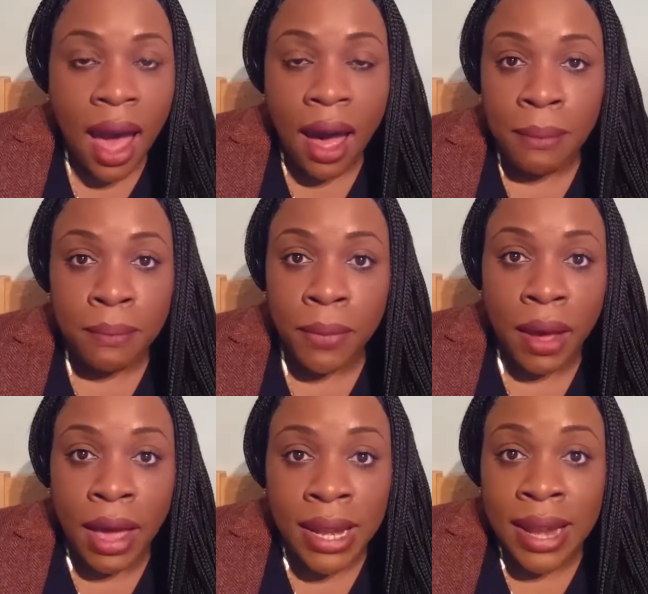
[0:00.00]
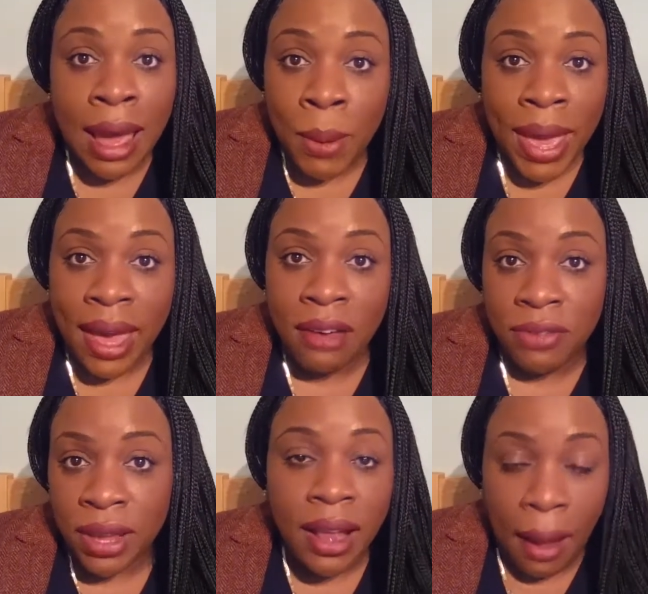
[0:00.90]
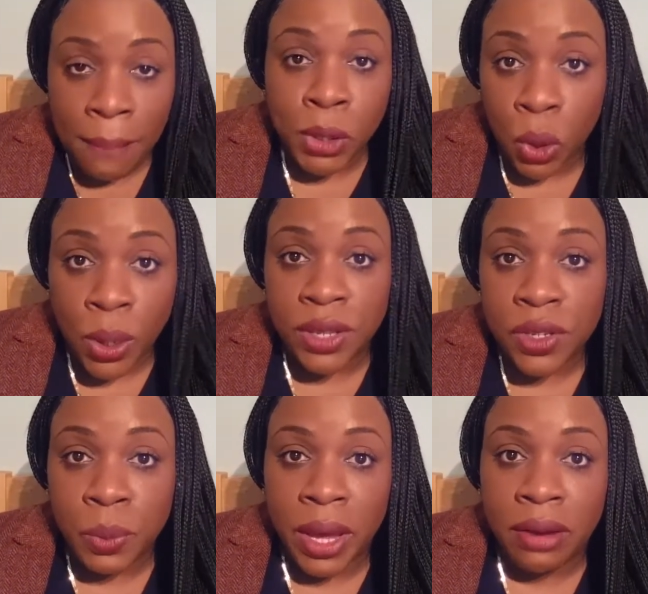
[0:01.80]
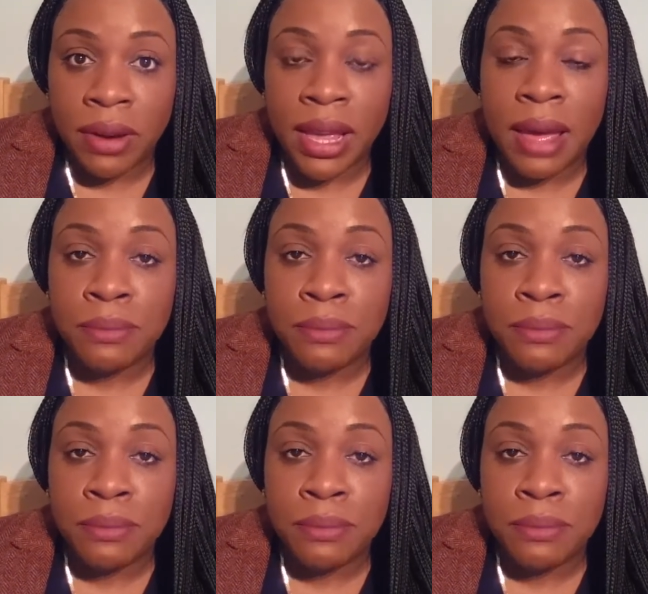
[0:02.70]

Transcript: now I have it, I'm going to wear it.